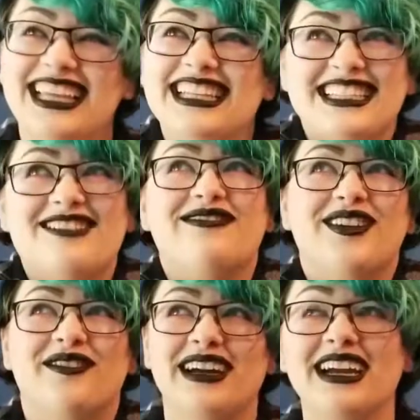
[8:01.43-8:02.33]
It's
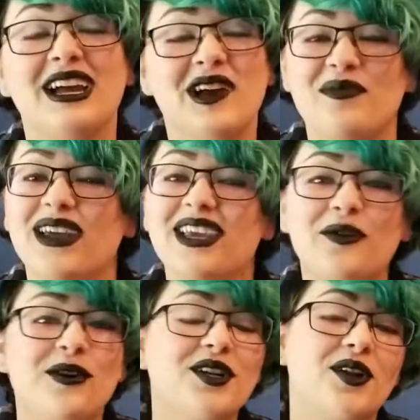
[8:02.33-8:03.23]
everywhere. Making a
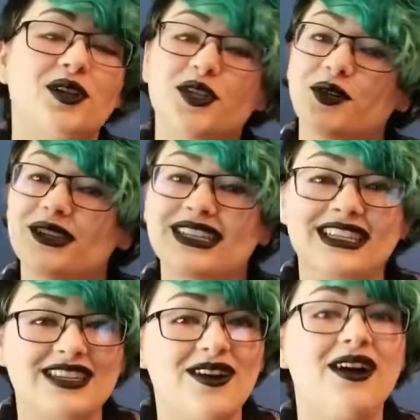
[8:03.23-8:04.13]
wish on a shooting
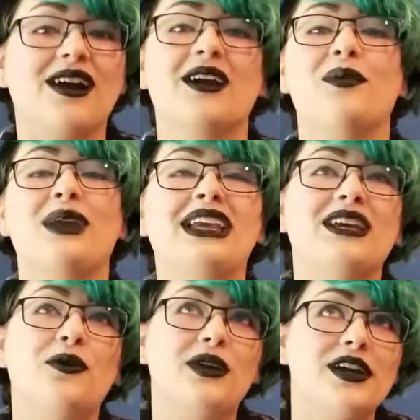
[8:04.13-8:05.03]
star. Making
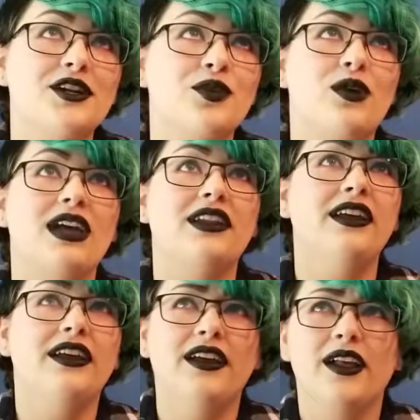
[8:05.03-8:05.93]
a wish when
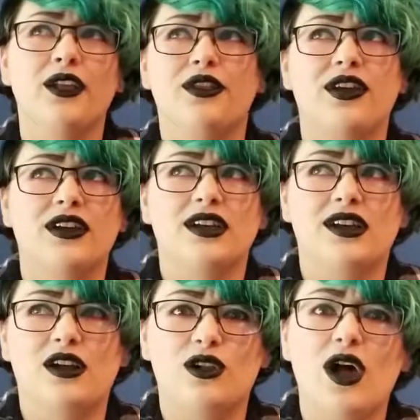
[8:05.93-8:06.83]
the
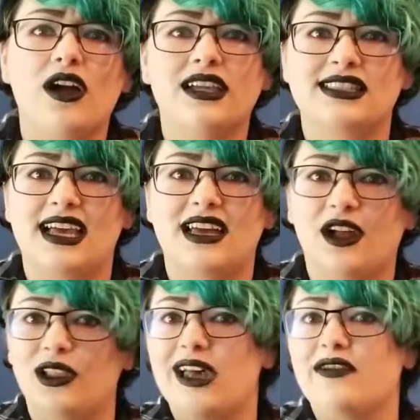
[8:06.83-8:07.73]
clock is at
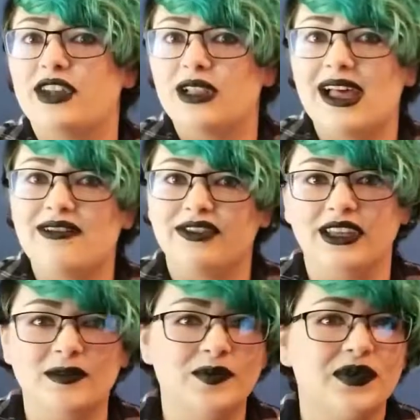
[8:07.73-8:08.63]

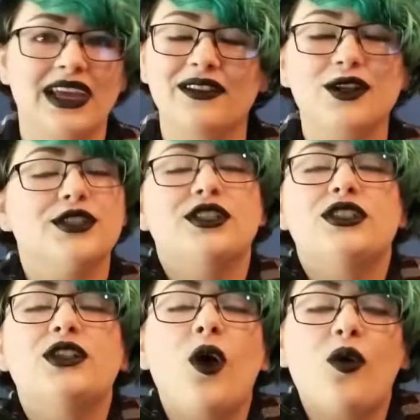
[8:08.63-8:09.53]
11:11. There's
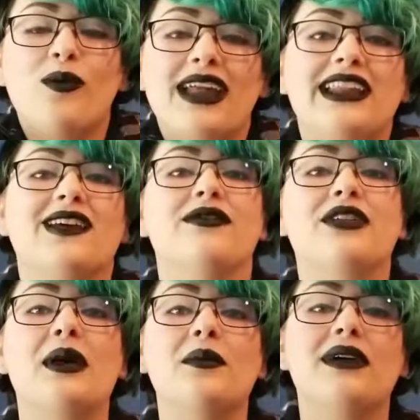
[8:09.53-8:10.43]
so many of
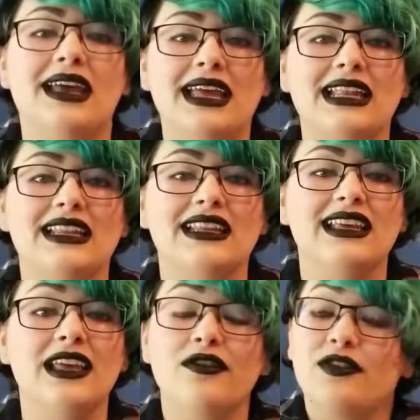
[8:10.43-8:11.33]
them, and
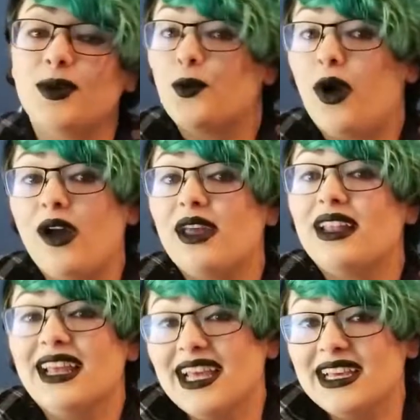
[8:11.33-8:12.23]
if you want,
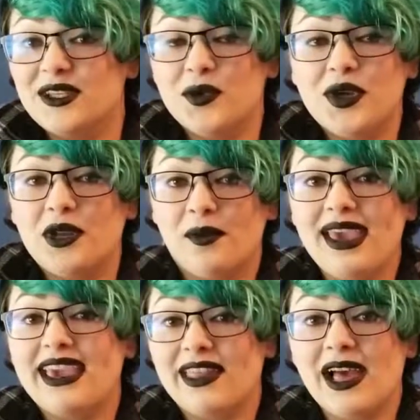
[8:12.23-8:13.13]
you could
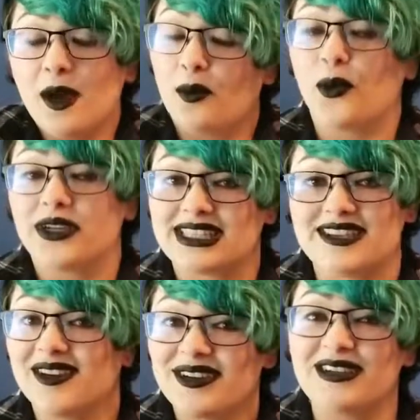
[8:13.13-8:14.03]
make that a more
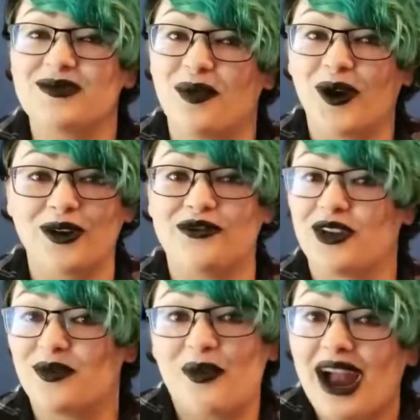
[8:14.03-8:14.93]
serious part of
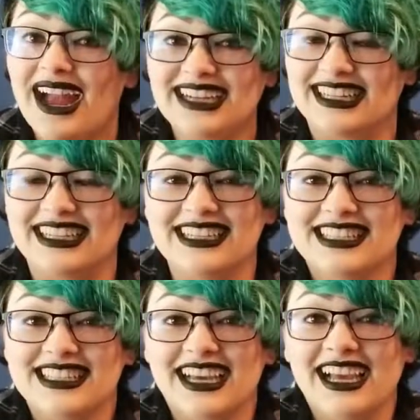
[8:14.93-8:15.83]
your
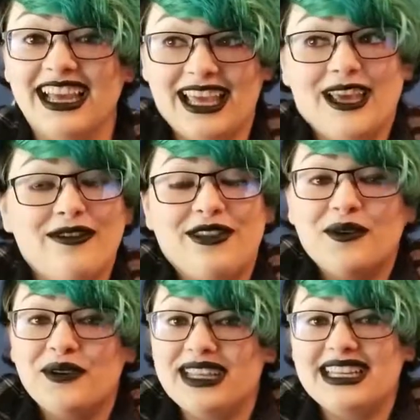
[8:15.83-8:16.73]
practice if
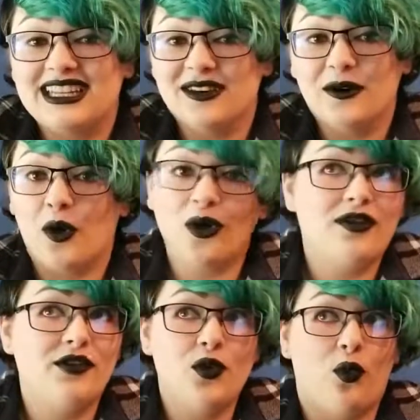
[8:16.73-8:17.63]
you need to, or
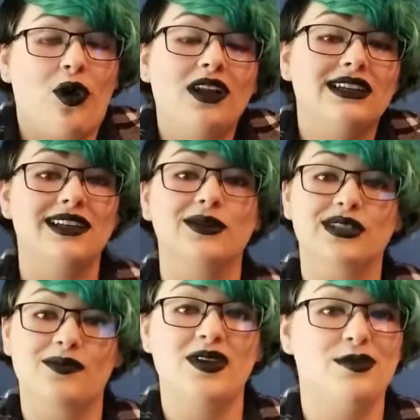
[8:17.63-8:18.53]
if you want to.
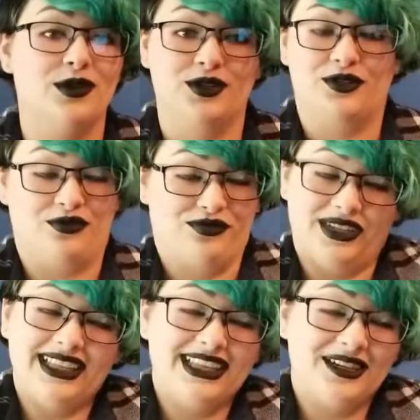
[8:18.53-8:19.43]
Some people are just
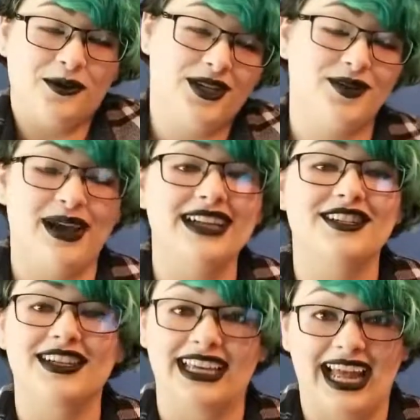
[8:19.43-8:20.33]
really into wish
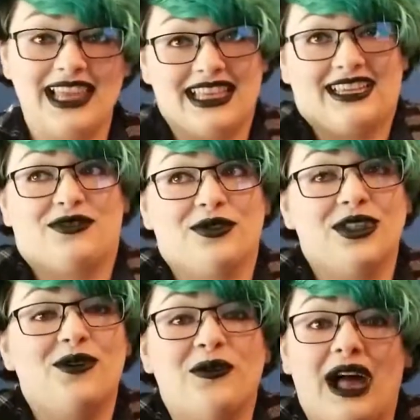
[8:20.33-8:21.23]
magic, and I think it's really
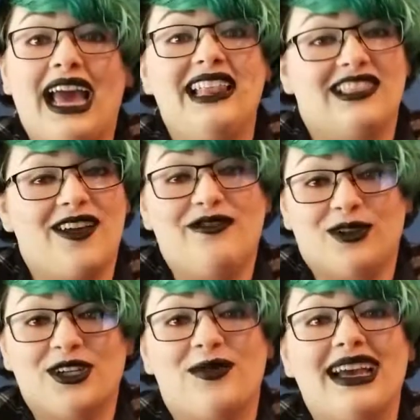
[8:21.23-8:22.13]
cool. I love
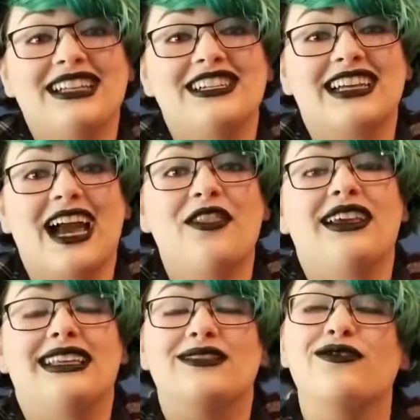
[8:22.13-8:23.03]
wish magic. I
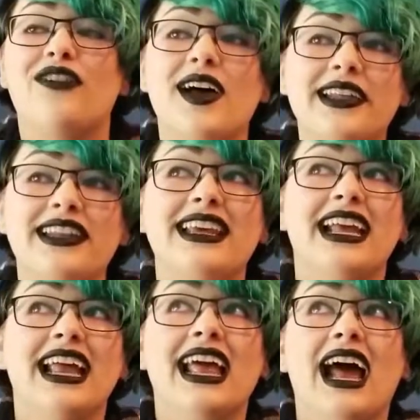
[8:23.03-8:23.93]
think it's fun.
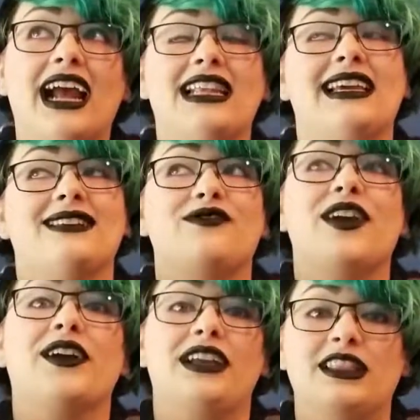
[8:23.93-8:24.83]
I think it's
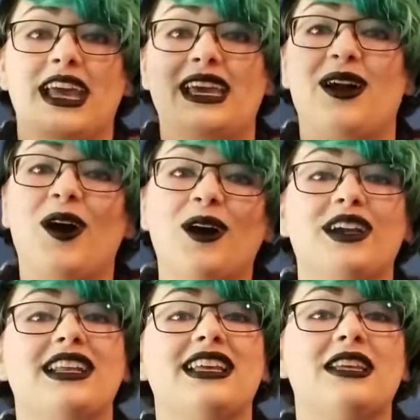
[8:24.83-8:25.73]
very
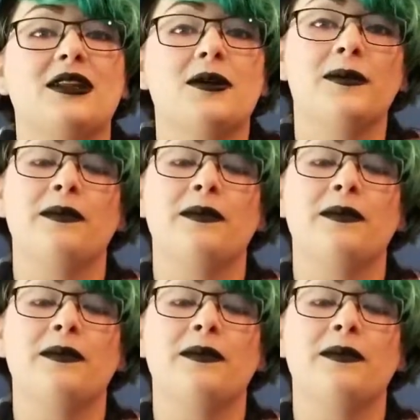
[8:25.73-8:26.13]
lighthearted.